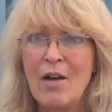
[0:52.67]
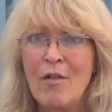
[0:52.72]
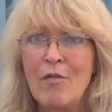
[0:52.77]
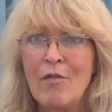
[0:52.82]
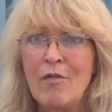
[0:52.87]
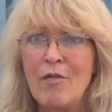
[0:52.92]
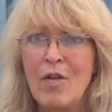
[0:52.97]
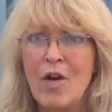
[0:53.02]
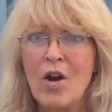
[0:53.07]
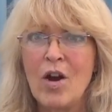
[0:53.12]

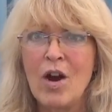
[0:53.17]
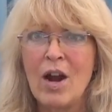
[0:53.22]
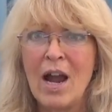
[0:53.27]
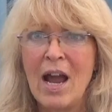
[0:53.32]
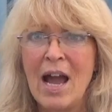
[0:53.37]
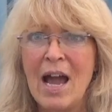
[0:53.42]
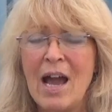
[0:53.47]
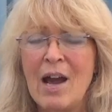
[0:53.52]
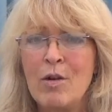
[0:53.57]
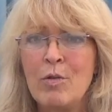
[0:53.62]
far
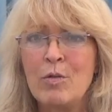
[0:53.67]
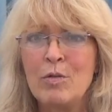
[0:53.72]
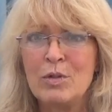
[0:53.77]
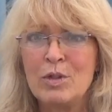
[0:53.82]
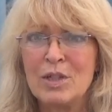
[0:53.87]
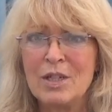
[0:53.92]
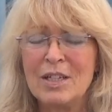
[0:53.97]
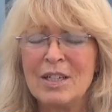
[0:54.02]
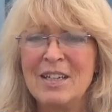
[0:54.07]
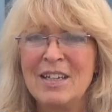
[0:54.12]

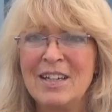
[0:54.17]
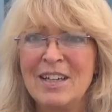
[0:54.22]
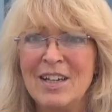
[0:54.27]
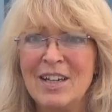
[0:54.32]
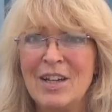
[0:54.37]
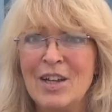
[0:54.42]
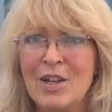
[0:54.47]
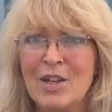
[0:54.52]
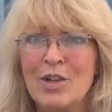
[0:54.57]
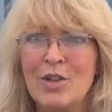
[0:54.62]
out
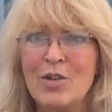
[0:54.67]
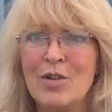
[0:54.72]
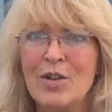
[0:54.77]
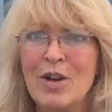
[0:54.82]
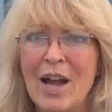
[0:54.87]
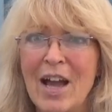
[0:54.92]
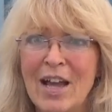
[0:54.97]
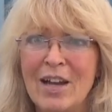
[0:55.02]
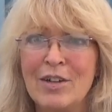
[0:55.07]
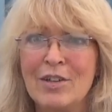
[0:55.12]
your
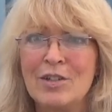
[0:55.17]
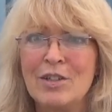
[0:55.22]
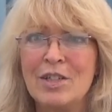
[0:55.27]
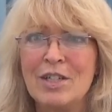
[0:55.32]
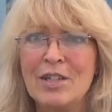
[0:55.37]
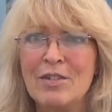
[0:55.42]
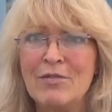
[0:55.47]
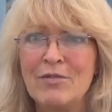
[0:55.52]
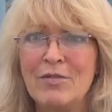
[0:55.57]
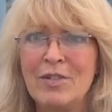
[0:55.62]

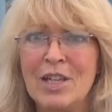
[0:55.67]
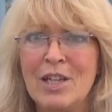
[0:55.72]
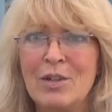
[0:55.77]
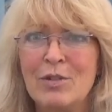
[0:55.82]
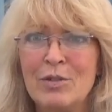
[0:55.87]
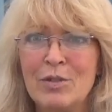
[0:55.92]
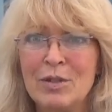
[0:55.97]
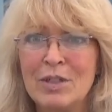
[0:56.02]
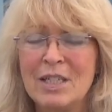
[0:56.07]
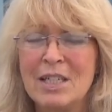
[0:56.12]
energy
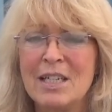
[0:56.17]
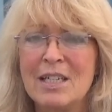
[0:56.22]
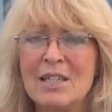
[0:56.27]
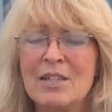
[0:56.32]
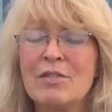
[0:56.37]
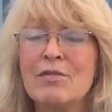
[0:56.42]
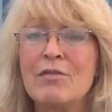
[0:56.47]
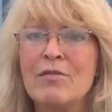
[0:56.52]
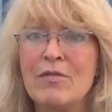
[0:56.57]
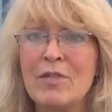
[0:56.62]
field
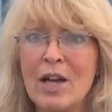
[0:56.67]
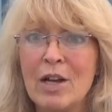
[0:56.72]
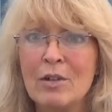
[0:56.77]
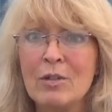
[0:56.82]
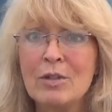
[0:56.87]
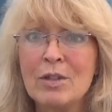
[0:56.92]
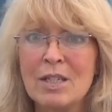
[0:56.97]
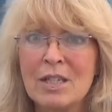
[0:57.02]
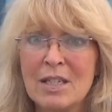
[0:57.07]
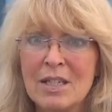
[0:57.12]
is
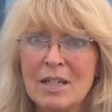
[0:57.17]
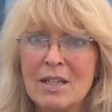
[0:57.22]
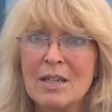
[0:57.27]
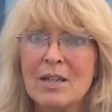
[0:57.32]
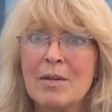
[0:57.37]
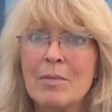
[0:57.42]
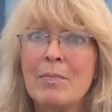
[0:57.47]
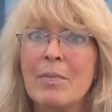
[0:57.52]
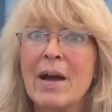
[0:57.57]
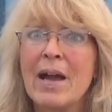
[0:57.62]
felt
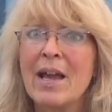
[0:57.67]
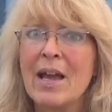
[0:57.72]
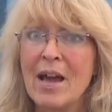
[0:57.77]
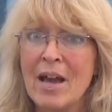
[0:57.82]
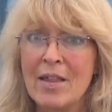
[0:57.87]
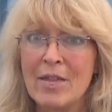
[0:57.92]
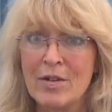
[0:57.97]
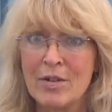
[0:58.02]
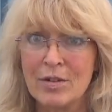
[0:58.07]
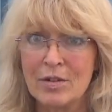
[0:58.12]
by
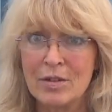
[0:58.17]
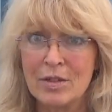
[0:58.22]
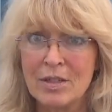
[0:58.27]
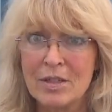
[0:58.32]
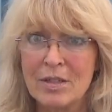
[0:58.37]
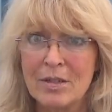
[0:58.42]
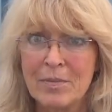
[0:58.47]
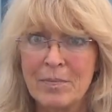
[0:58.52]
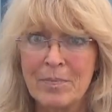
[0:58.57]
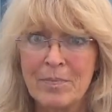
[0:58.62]
others.